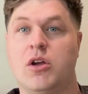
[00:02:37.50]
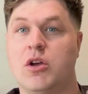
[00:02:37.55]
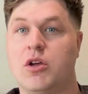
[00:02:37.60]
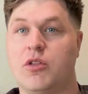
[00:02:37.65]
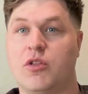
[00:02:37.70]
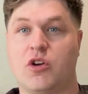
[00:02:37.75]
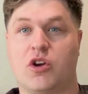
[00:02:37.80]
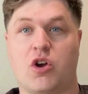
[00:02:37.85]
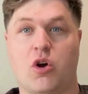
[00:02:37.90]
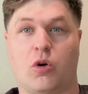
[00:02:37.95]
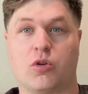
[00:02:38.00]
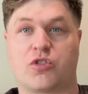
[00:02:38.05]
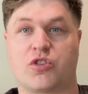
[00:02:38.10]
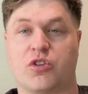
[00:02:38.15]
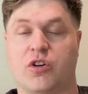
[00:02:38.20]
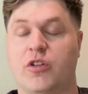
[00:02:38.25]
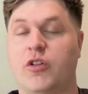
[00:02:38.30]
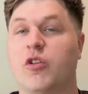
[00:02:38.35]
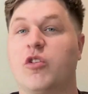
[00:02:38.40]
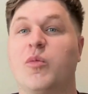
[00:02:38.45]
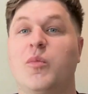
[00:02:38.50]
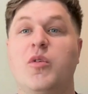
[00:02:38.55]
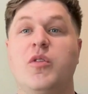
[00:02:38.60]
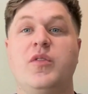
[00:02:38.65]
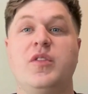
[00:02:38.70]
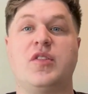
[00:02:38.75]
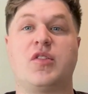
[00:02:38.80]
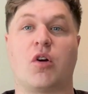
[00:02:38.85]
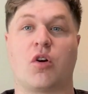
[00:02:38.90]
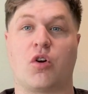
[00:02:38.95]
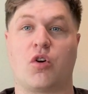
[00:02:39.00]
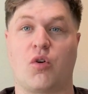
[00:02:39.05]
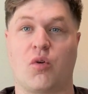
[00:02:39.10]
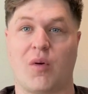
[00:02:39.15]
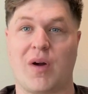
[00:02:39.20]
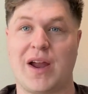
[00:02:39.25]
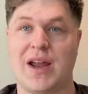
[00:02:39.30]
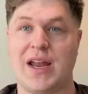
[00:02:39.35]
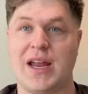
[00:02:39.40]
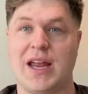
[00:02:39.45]
the culture. And those movies are
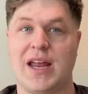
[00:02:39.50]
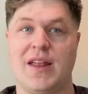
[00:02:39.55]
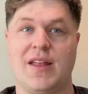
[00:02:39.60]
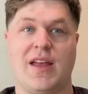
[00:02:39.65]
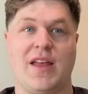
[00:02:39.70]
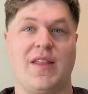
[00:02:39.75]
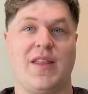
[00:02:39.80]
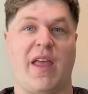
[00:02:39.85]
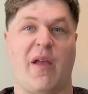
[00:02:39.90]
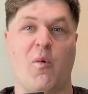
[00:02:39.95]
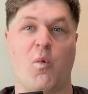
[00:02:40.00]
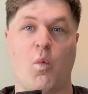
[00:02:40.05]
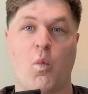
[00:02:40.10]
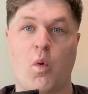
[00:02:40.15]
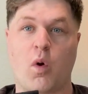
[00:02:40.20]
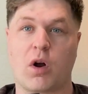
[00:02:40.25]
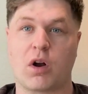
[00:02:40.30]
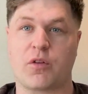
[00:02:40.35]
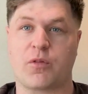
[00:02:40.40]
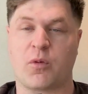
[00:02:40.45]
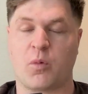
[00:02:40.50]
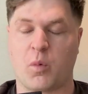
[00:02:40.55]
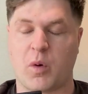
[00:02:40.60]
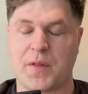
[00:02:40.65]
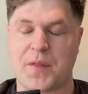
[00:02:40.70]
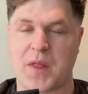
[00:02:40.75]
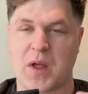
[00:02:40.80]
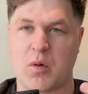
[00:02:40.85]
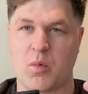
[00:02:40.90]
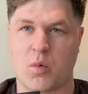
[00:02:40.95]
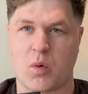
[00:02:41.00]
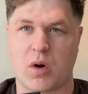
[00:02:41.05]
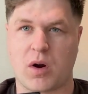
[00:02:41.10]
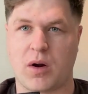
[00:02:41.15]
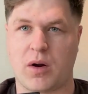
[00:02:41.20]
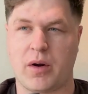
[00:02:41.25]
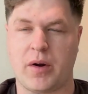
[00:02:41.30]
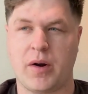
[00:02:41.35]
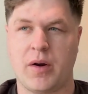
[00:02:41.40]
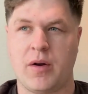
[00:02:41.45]
great and they worked for what they
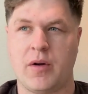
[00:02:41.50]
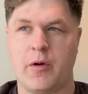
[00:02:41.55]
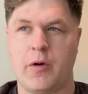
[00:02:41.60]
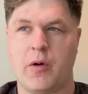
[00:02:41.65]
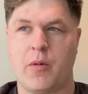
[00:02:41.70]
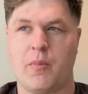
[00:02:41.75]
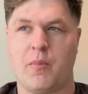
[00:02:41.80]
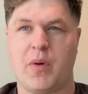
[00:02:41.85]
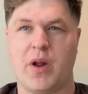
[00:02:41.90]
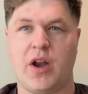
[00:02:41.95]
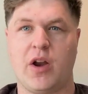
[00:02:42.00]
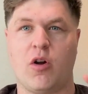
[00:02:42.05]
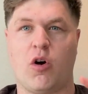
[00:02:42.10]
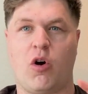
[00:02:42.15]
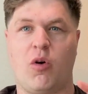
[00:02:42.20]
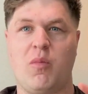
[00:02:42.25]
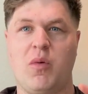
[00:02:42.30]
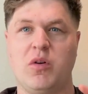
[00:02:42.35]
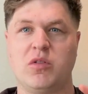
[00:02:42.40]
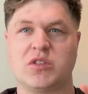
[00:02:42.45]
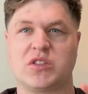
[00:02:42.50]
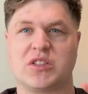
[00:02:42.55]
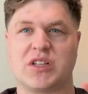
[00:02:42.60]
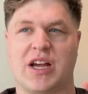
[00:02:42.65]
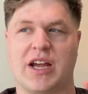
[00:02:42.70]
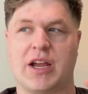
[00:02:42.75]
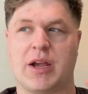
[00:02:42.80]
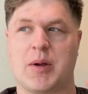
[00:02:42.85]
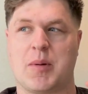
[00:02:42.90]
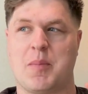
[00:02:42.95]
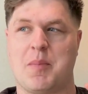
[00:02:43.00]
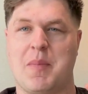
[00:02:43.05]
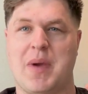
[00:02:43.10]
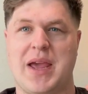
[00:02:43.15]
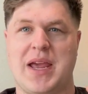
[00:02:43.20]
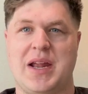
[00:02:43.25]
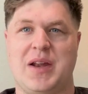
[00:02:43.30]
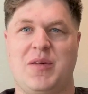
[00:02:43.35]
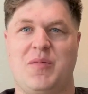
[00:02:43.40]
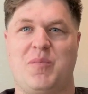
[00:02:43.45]
were, but it almost like
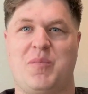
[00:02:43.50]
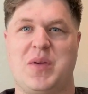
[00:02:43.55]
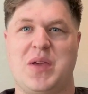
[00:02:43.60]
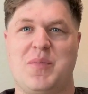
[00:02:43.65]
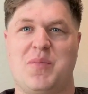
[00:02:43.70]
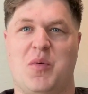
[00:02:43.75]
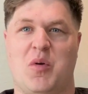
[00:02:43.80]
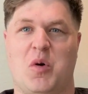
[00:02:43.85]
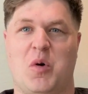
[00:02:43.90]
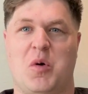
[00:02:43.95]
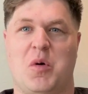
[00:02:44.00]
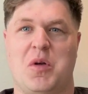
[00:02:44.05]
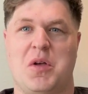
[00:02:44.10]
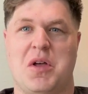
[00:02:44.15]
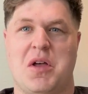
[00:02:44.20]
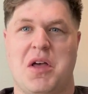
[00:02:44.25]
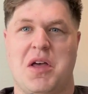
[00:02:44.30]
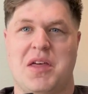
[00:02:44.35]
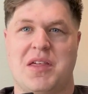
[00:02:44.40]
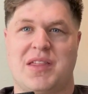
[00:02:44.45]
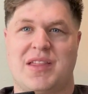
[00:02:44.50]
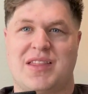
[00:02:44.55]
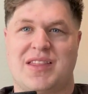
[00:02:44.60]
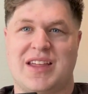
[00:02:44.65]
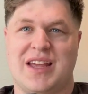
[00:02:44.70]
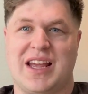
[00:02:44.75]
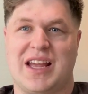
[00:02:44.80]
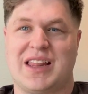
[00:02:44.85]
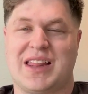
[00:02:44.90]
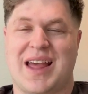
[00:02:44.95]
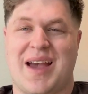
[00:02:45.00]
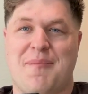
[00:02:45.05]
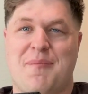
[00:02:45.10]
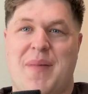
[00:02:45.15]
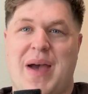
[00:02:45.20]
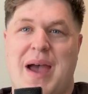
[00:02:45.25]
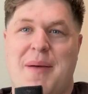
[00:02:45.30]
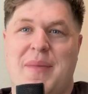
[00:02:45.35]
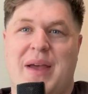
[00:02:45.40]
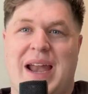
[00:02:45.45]
made people think that
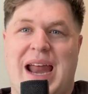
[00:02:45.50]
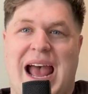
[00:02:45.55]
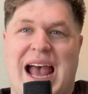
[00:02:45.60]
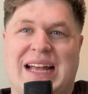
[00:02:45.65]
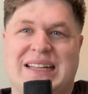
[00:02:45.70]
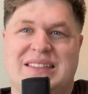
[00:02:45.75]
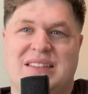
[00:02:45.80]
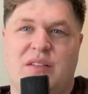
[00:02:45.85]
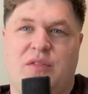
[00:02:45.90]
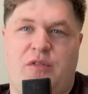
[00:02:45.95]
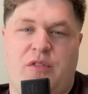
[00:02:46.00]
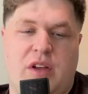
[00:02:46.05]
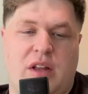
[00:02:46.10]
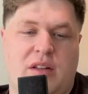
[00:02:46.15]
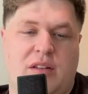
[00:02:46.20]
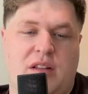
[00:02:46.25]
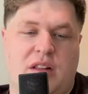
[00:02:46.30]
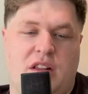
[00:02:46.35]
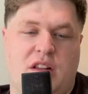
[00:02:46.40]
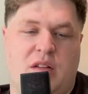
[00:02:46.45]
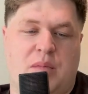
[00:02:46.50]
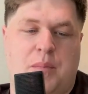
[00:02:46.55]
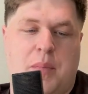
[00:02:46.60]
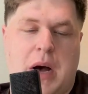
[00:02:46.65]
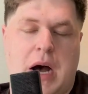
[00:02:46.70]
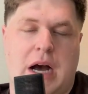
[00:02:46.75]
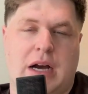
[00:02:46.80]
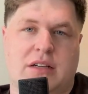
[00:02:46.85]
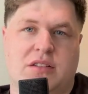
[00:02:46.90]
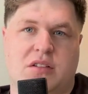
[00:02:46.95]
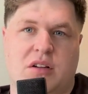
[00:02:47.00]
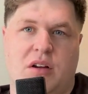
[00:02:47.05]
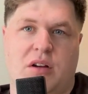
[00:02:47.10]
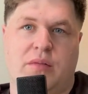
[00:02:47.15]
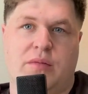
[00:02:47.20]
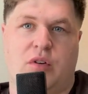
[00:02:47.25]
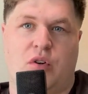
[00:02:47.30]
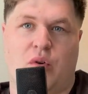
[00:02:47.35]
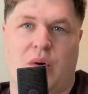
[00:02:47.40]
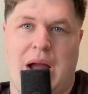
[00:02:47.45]
Batman has to fit into this box
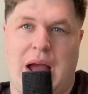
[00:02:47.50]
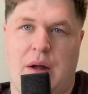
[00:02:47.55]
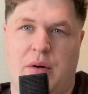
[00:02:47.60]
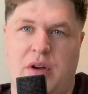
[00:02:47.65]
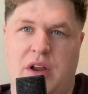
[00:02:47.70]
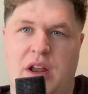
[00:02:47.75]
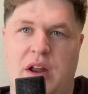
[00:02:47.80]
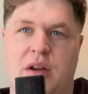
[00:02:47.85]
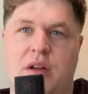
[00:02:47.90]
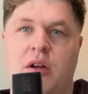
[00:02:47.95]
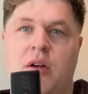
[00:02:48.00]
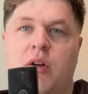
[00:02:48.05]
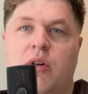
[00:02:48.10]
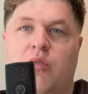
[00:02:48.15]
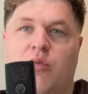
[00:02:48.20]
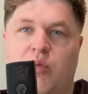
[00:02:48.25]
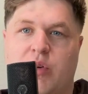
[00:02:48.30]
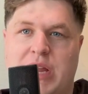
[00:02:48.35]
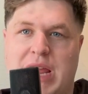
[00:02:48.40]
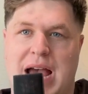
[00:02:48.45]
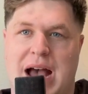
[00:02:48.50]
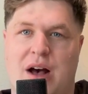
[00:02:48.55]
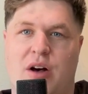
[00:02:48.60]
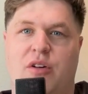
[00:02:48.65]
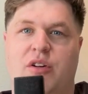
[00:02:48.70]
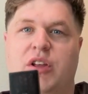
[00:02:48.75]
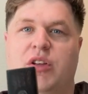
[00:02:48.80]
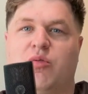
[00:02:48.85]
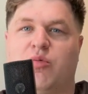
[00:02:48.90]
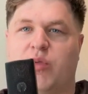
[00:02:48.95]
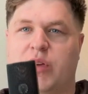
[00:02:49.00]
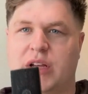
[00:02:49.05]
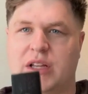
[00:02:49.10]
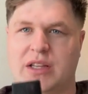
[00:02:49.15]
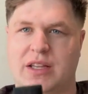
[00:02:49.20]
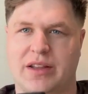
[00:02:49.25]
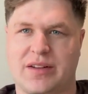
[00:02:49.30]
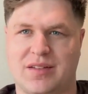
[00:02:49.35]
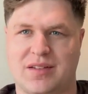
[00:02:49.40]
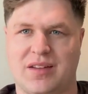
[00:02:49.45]
of grounded reality,
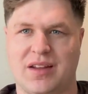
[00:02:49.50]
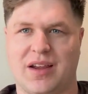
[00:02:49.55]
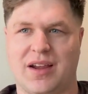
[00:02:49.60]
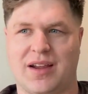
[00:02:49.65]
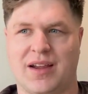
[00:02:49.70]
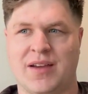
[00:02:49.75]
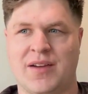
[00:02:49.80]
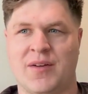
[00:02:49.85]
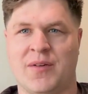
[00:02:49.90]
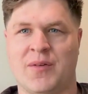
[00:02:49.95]
realistic.